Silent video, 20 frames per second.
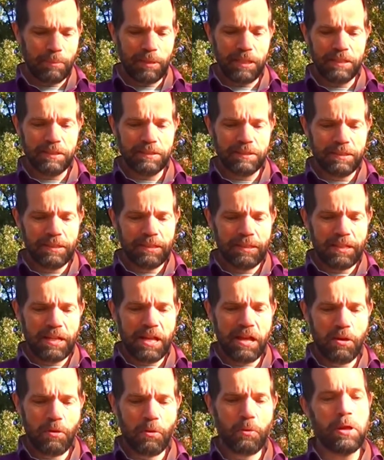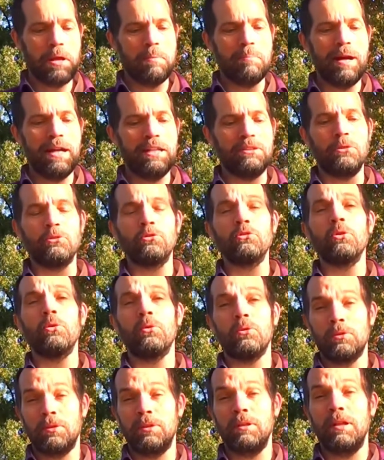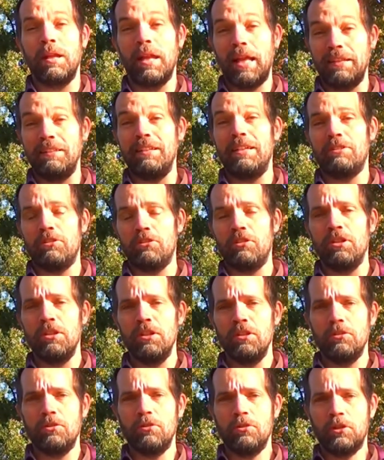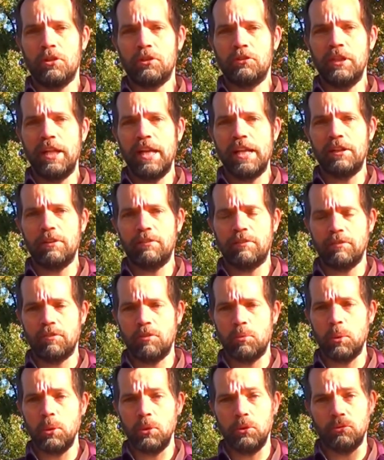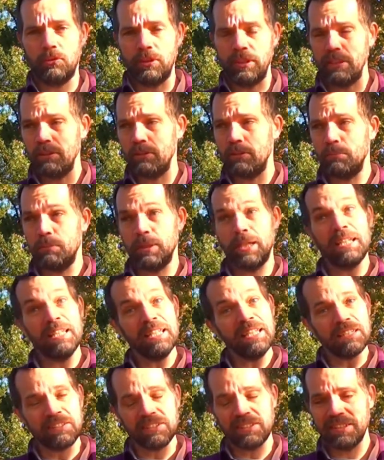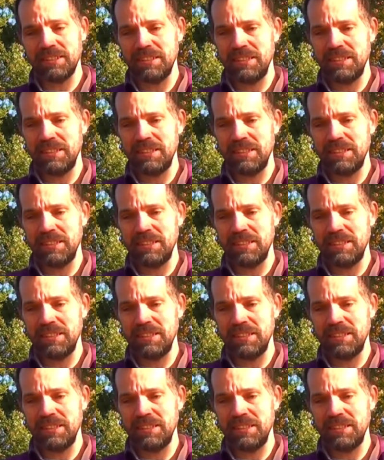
mean, who am I to talk like that to the creator of the world, right? But I did.